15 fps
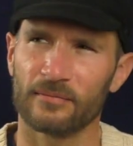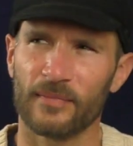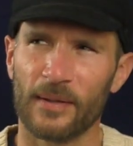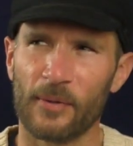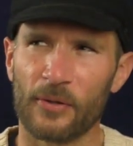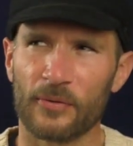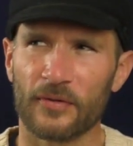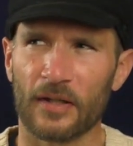
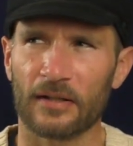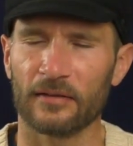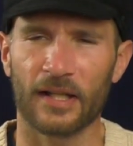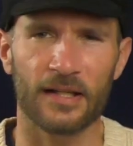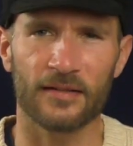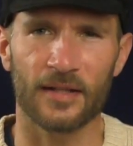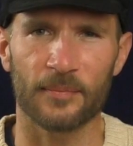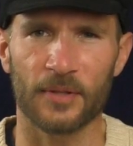maybe it was like
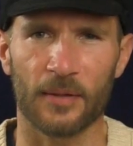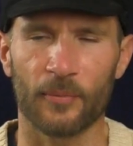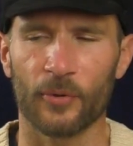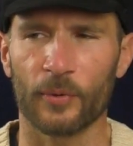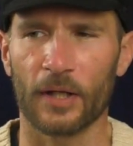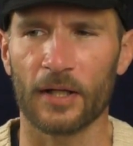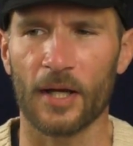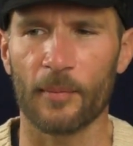late
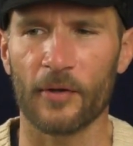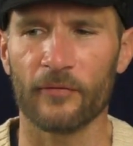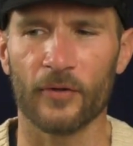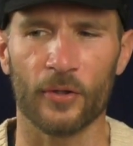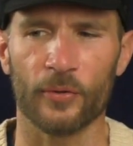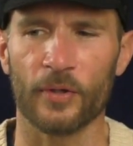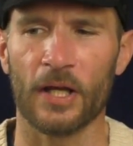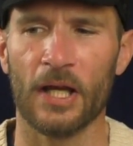September when I got my
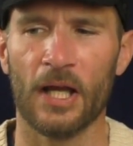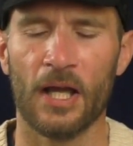phone.